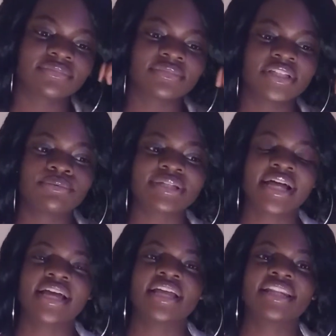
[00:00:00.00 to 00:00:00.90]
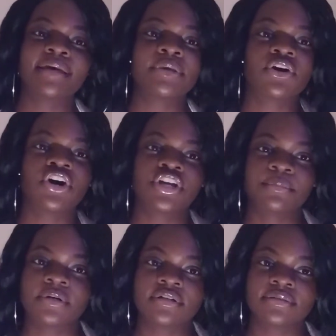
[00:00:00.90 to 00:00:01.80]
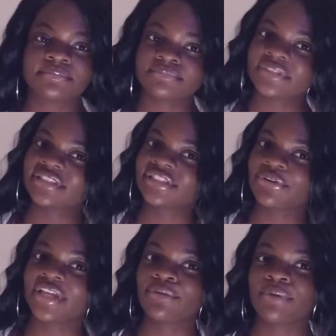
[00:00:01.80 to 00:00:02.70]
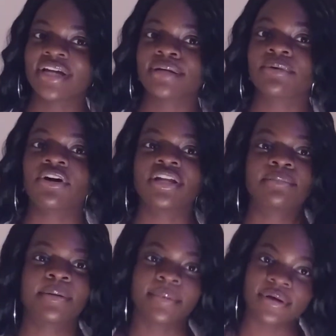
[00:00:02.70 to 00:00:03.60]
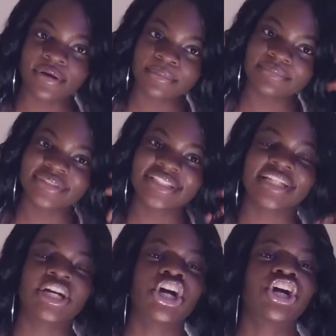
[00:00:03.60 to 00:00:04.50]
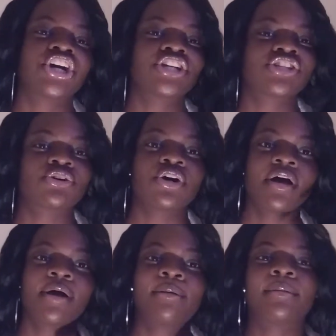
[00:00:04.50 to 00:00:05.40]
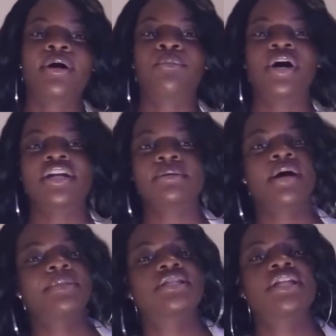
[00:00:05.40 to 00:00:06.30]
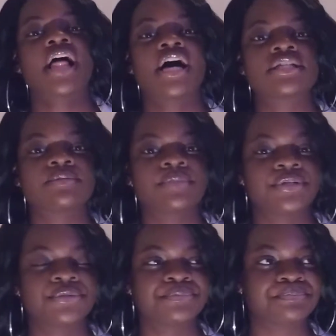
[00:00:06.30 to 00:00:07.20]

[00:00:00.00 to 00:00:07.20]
he was like, let me call your mom. So he wound up calling my mom, telling her. So my mom wound up coming to the hospital,